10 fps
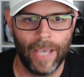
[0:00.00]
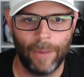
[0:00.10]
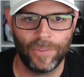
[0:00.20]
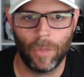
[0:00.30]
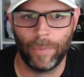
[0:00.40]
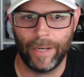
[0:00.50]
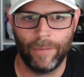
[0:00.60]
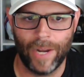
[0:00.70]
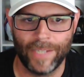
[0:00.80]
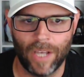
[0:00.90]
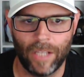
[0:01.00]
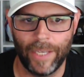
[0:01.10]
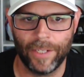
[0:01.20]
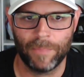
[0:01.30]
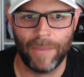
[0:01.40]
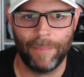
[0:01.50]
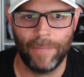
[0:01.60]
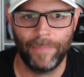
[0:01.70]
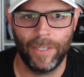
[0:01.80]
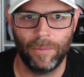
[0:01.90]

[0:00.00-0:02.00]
I was hoping when I saw Lakers pop up that